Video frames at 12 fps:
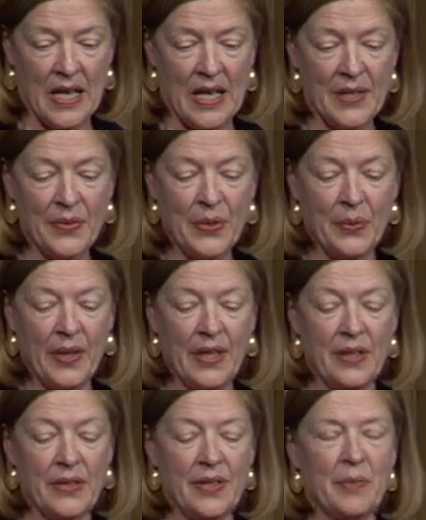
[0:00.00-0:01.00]
As for the
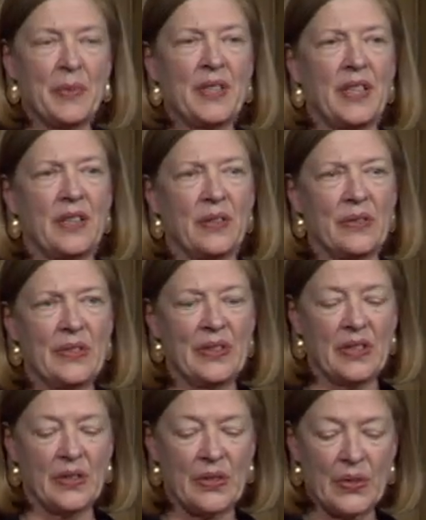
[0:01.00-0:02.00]
writers themselves,
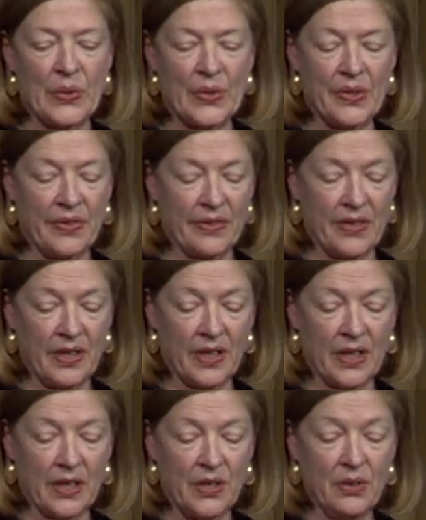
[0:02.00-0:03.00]
they're the source of
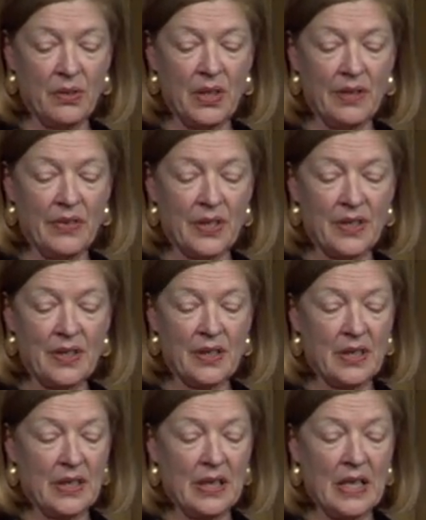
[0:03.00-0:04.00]
everything I do,
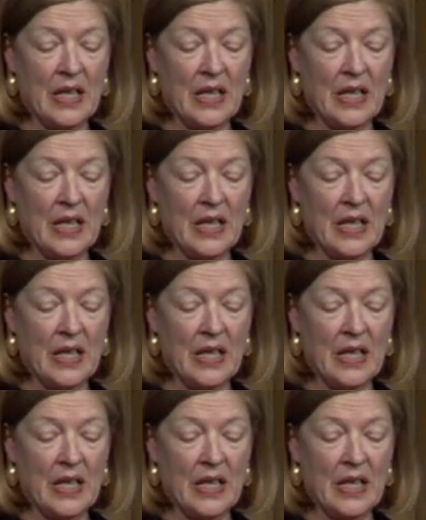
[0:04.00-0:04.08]
obviously.